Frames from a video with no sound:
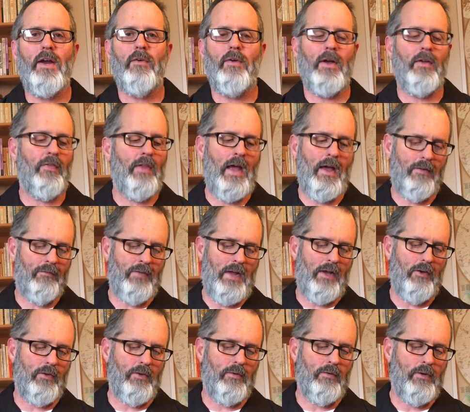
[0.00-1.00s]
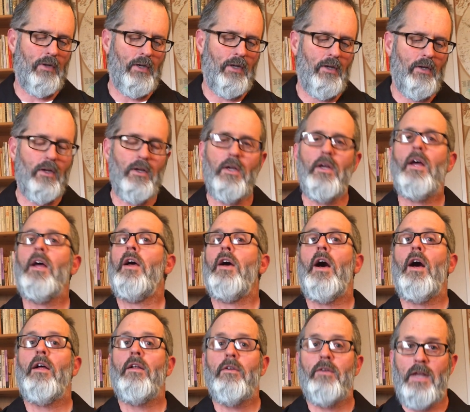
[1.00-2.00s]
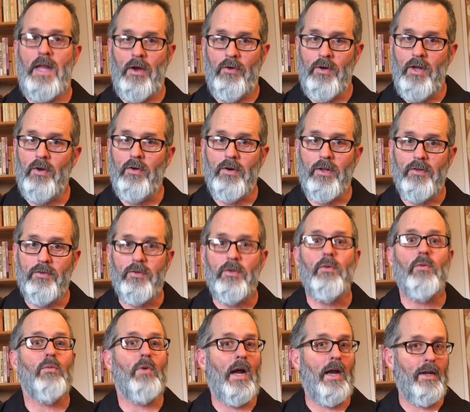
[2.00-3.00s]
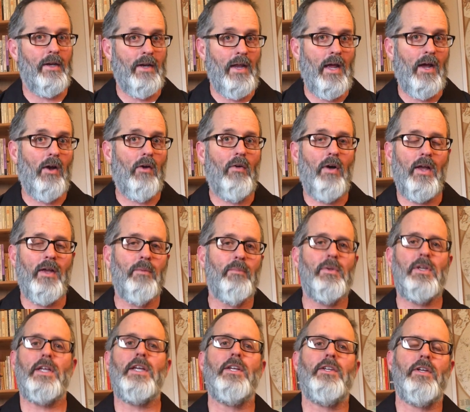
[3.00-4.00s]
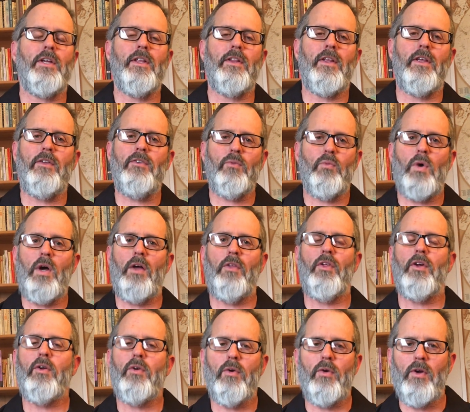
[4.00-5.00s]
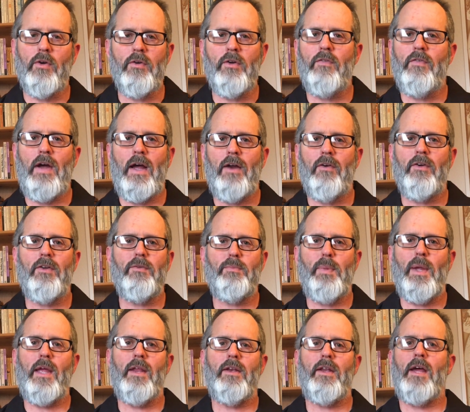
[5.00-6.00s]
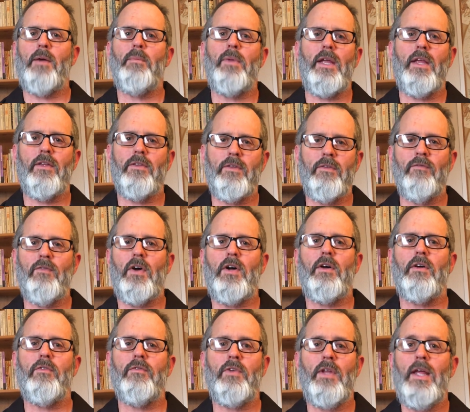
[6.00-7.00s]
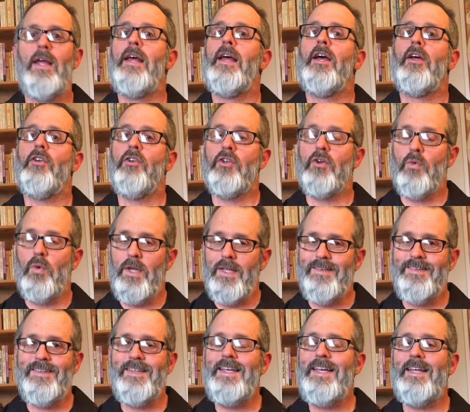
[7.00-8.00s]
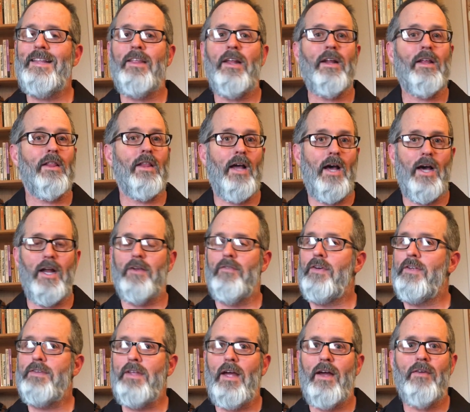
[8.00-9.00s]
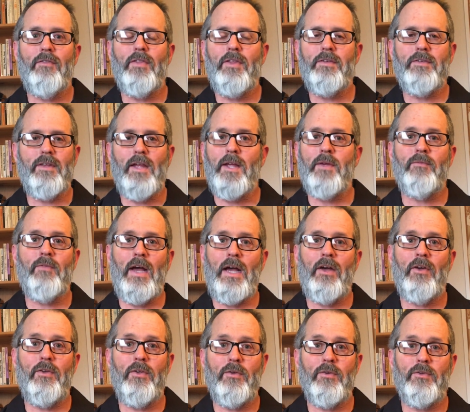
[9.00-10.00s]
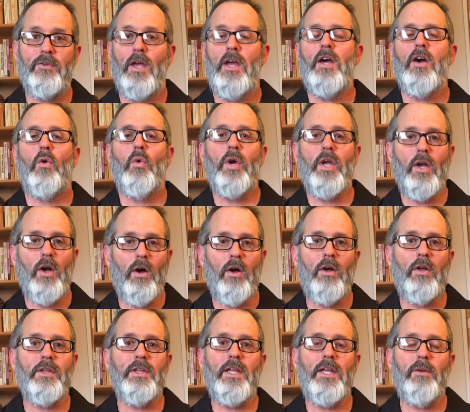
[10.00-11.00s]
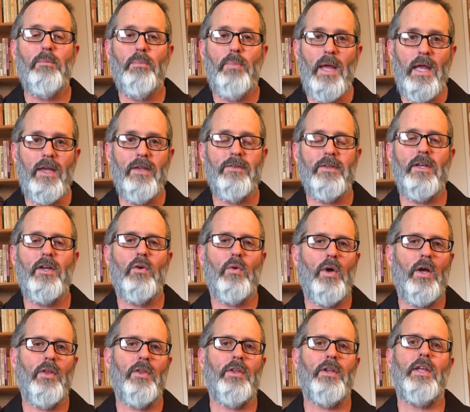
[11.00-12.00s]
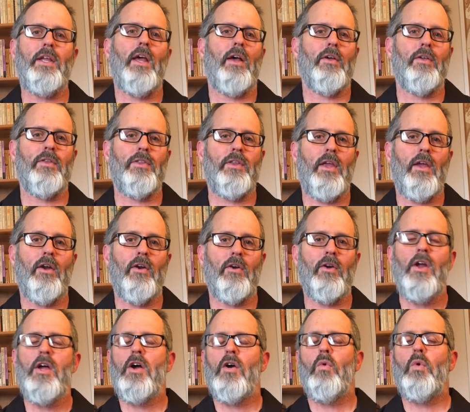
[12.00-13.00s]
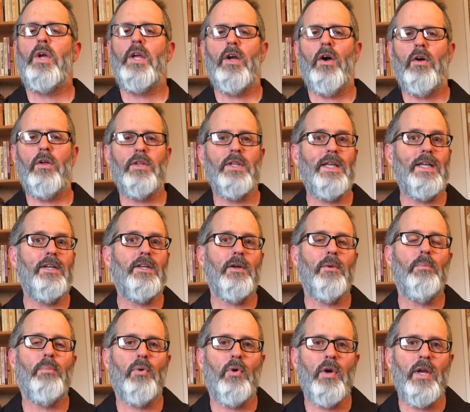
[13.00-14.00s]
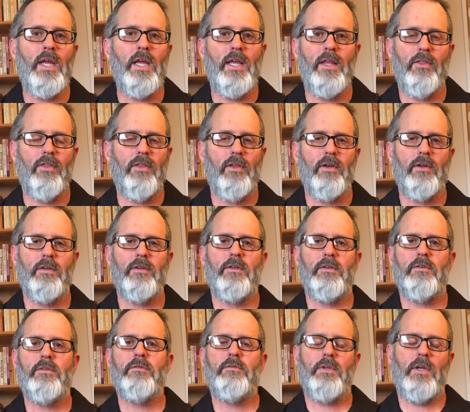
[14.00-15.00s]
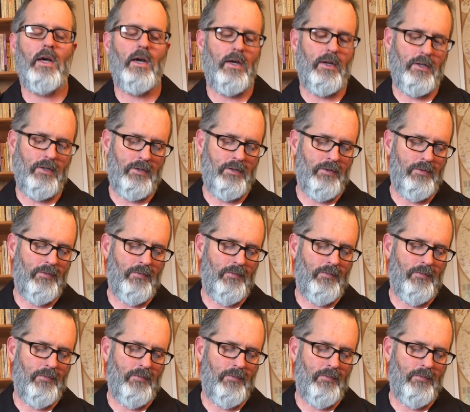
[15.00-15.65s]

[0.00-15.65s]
around that value. Now notice, right now I am teaching this while the coronavirus pandemic is involved. Do we see that a lot of us have the same values? We all need basic quality health care. We all need to breathe. Got it.